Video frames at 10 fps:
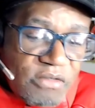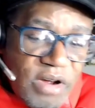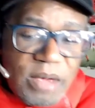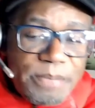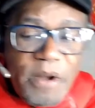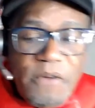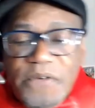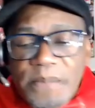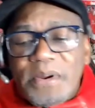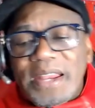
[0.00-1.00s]
running both
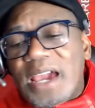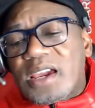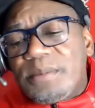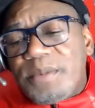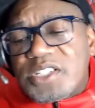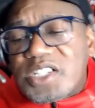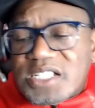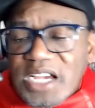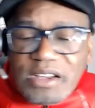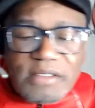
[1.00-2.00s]
football and commercial
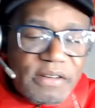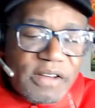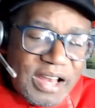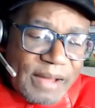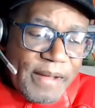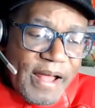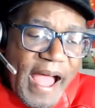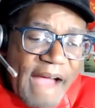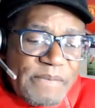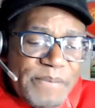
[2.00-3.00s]
side of the club,
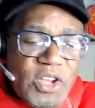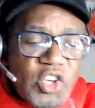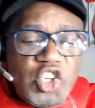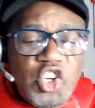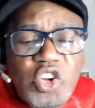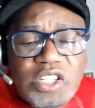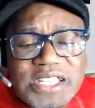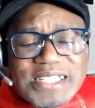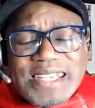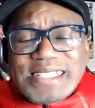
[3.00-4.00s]
having been a huge
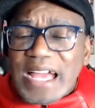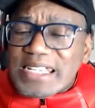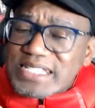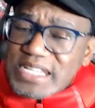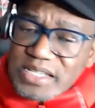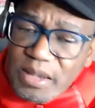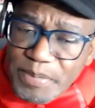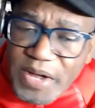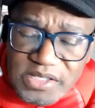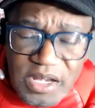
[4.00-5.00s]
success at City and
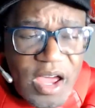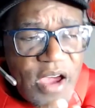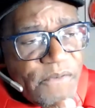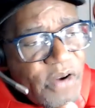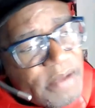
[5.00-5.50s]
Barca. For